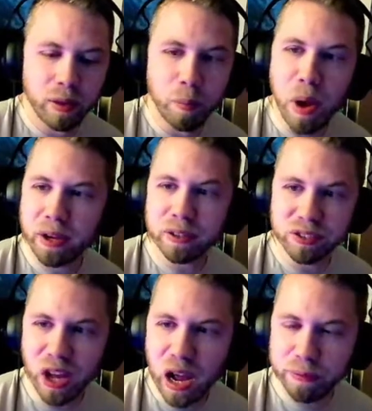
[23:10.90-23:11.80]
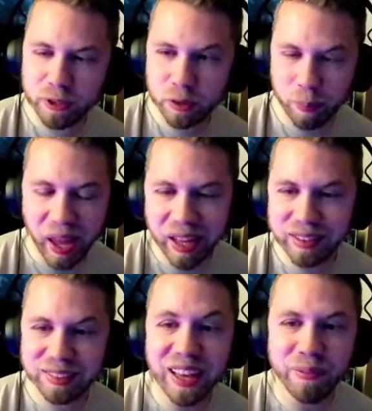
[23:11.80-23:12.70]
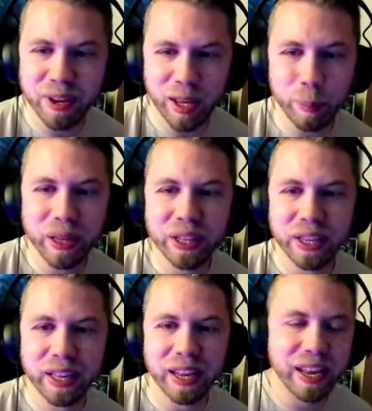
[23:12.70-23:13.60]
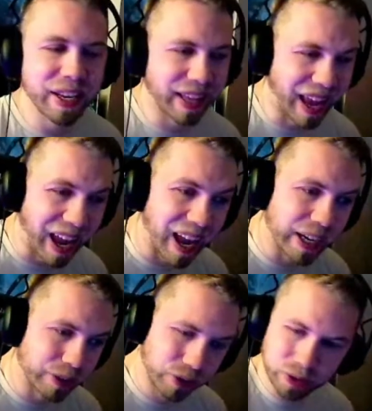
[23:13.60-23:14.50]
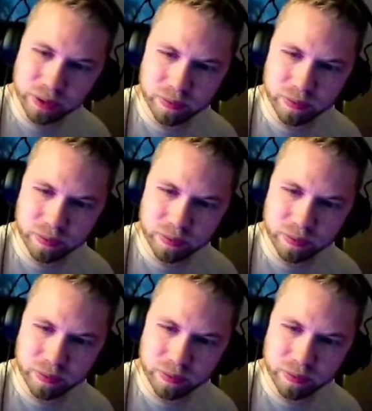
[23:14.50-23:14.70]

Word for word: Microsoft just paid 70 billion in cash